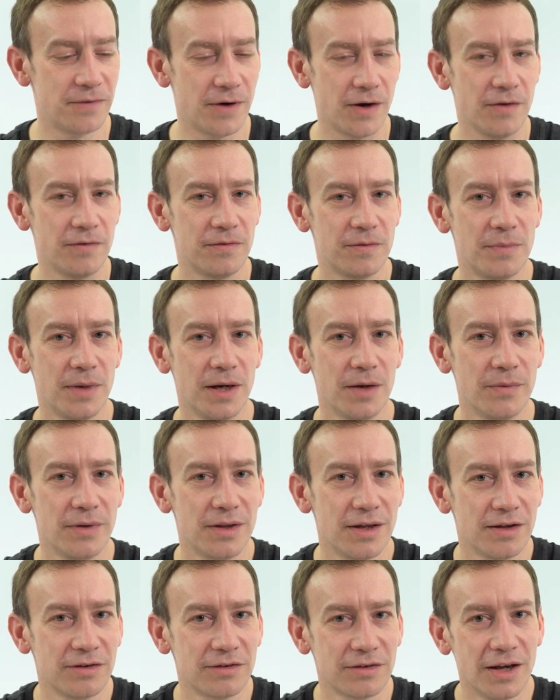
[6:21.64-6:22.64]
very familiar
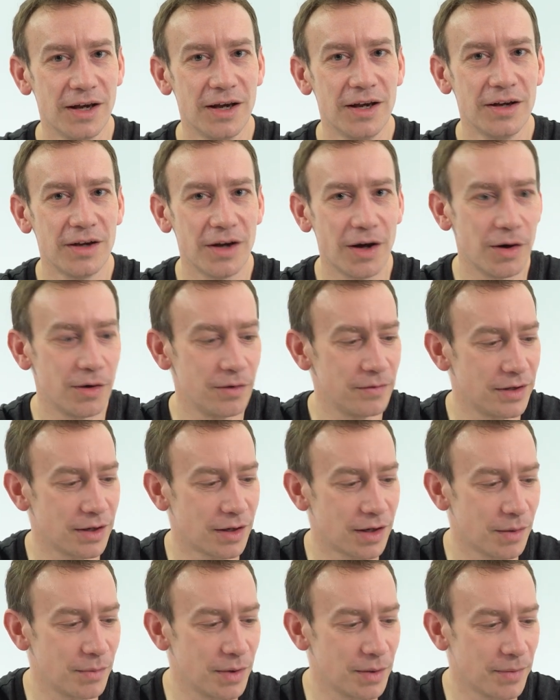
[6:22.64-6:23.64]
with this over the
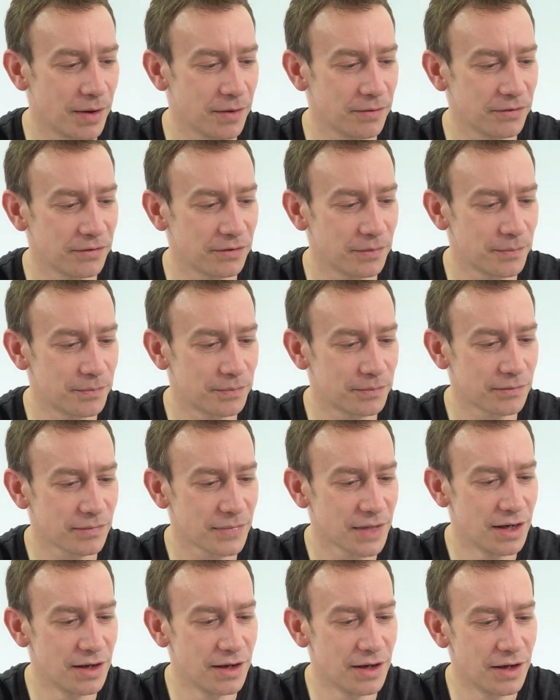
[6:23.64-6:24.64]
coming months.
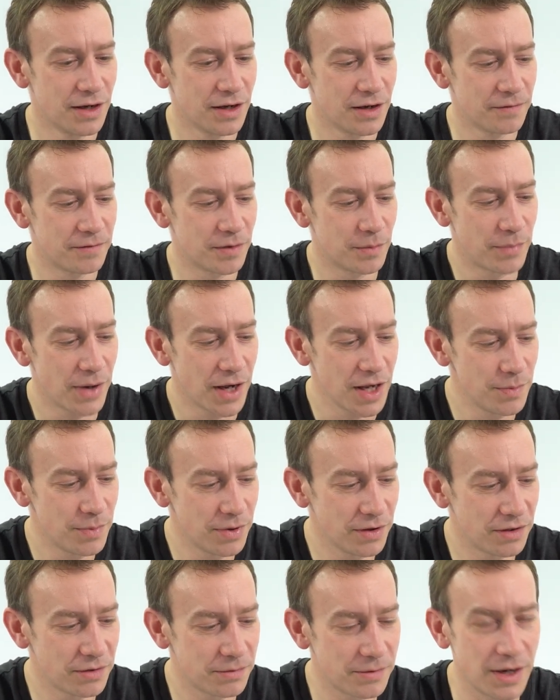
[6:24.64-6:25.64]
For
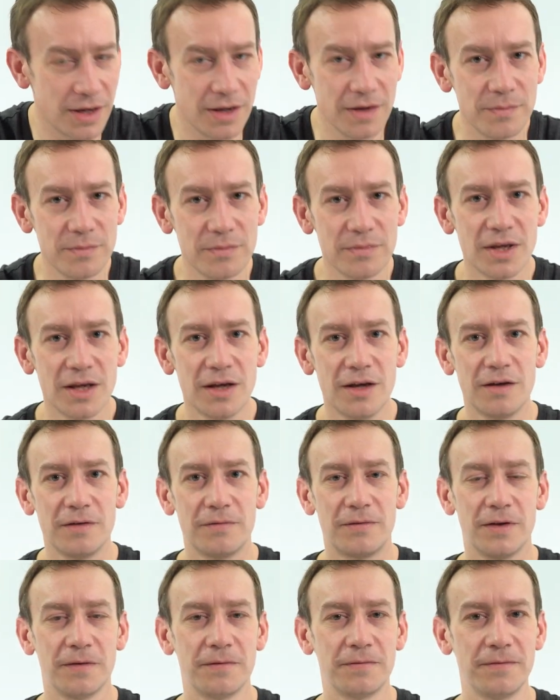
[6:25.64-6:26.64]
paper three,
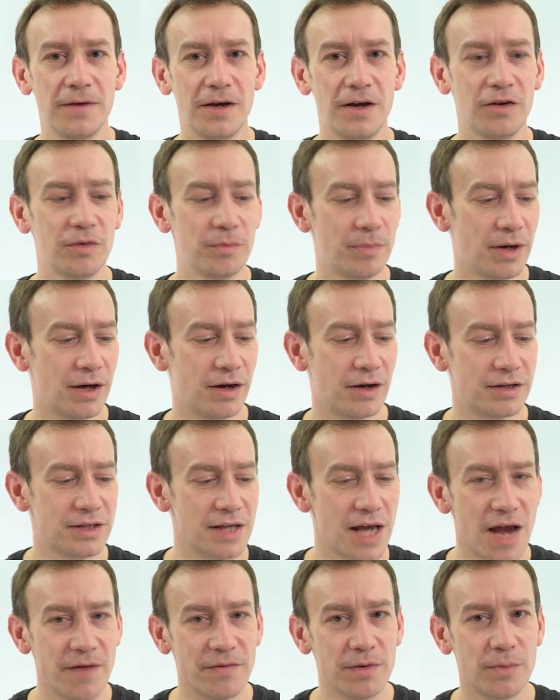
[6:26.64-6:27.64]
for the first
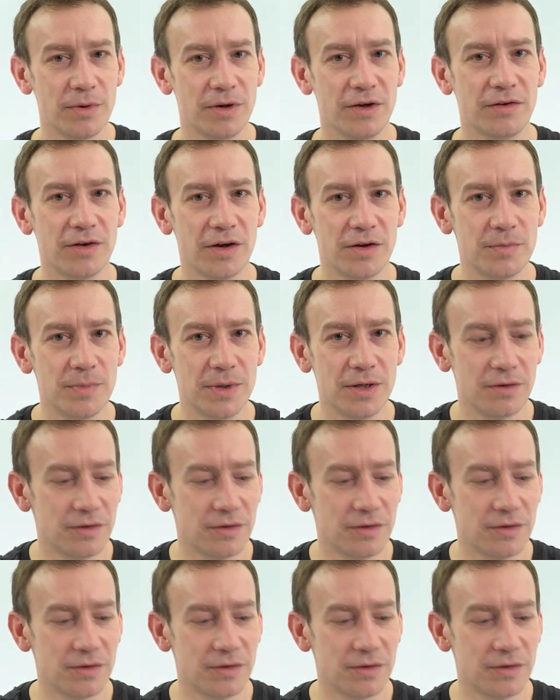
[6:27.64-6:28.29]
part, everybody's going to be